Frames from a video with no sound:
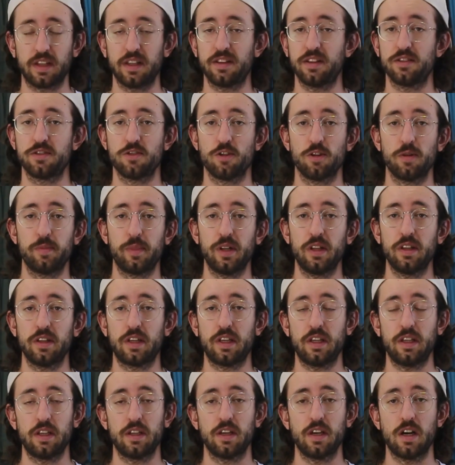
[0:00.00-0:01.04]
that the
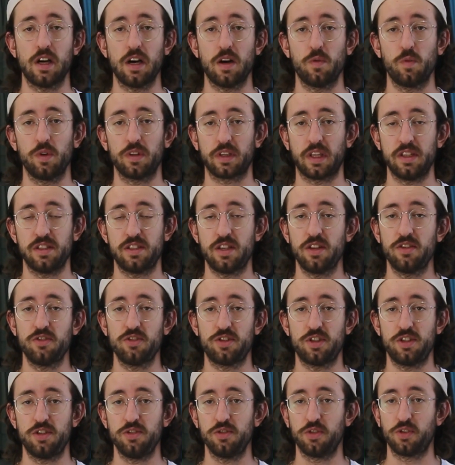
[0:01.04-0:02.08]
durability will continue
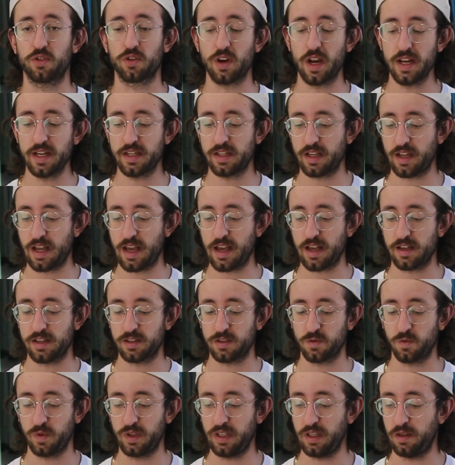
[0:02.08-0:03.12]
to do great
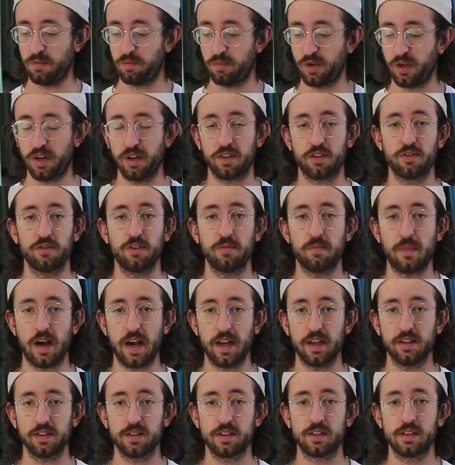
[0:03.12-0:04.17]
as we put it through the
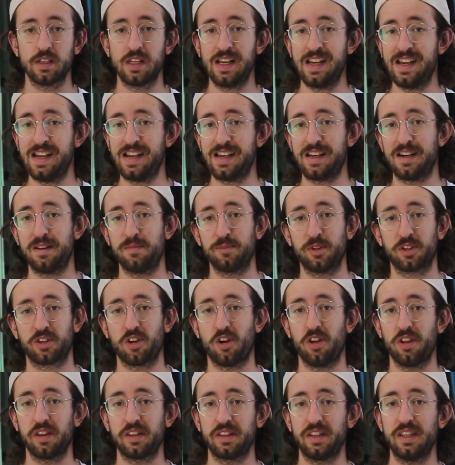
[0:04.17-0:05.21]
miles. They're
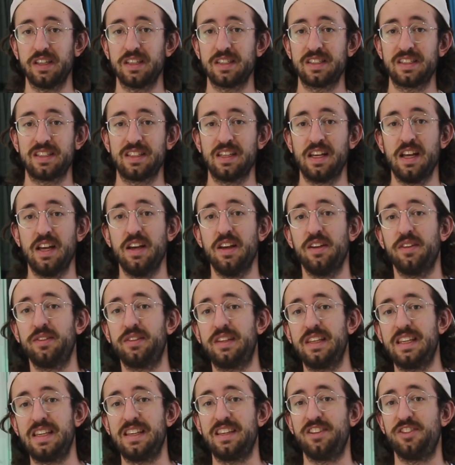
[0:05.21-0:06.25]
calling this
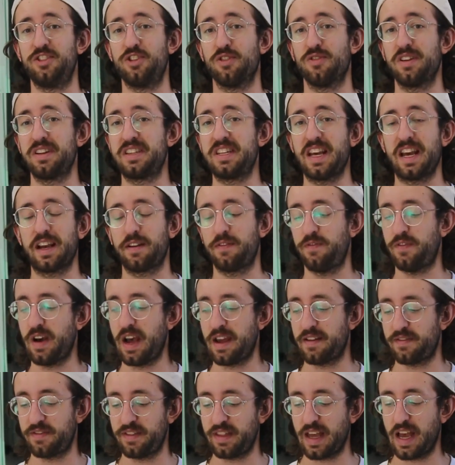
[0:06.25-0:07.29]
the Duratec
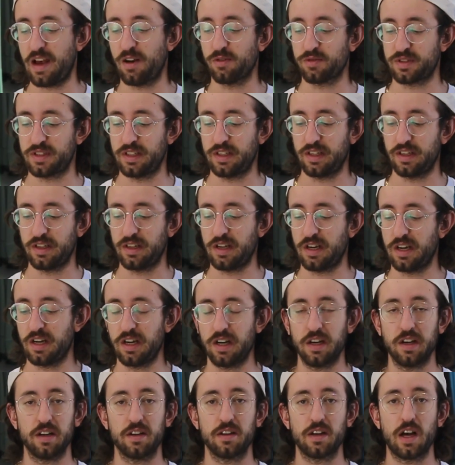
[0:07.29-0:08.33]
5000
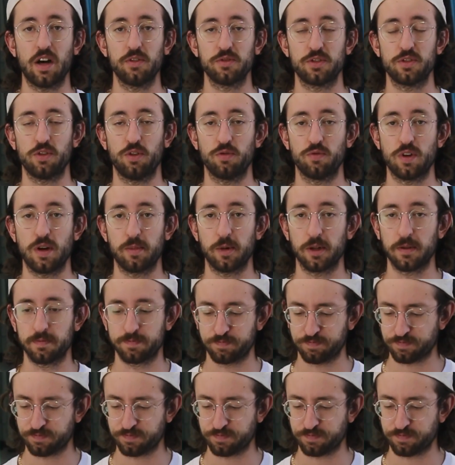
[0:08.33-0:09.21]
outsole rubber,